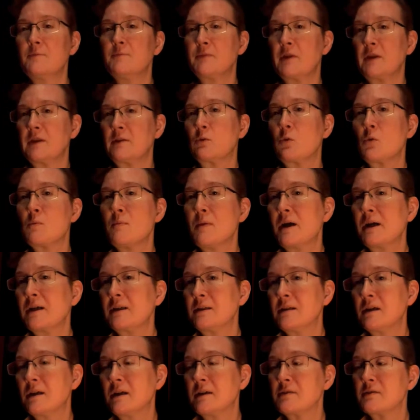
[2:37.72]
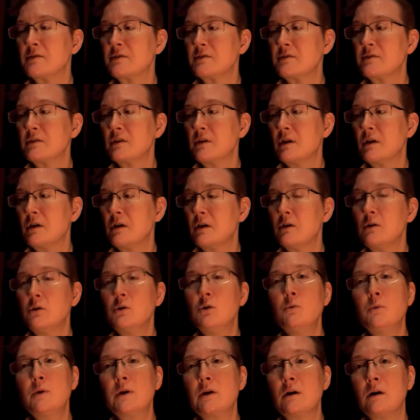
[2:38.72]
And they remind us
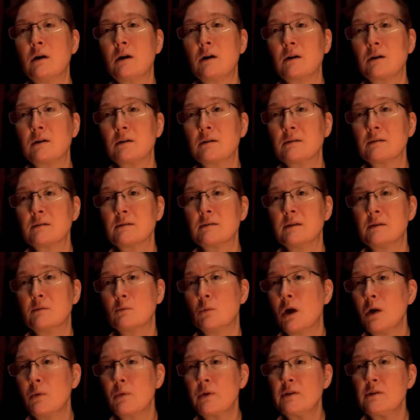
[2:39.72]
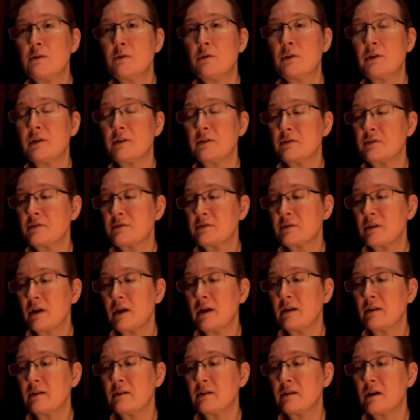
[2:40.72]
who we are and why we do this
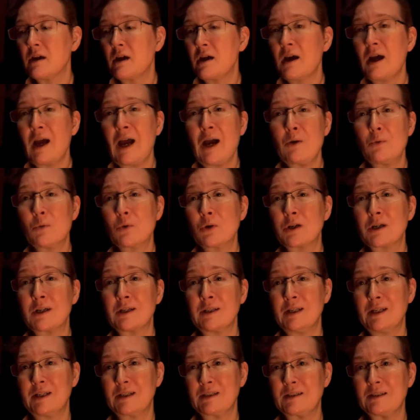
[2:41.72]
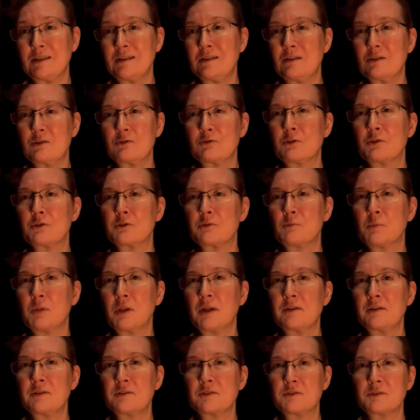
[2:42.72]
and how we're connected in the first
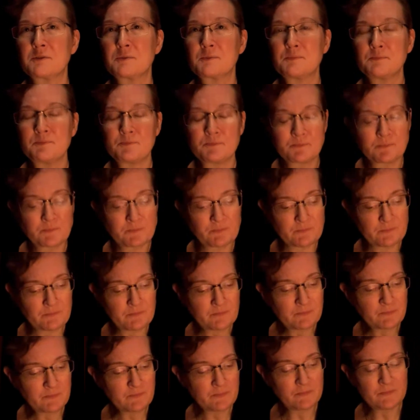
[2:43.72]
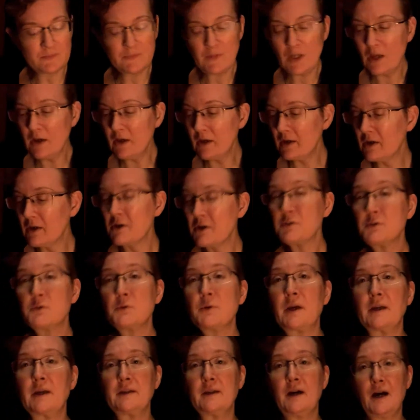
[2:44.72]
place. So
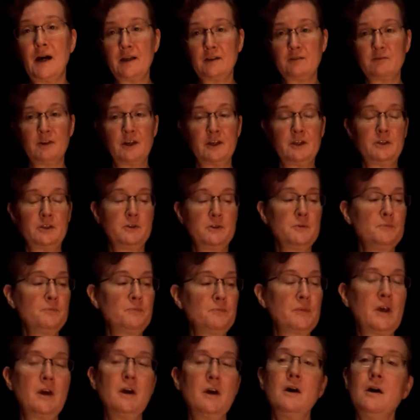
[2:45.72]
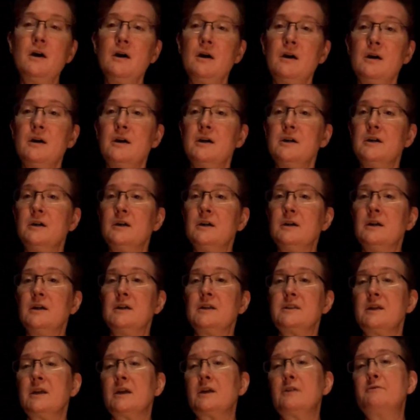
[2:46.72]
again, I invite you,
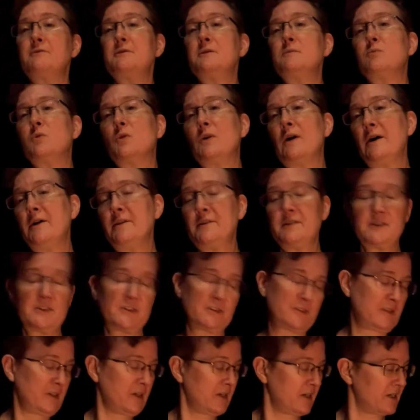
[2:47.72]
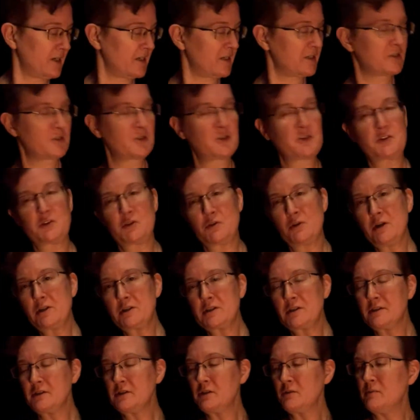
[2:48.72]
take a few breaths,
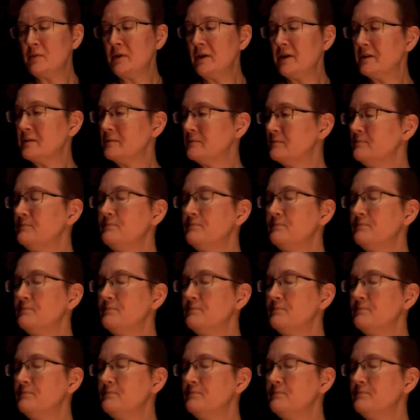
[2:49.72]
stretch a little bit,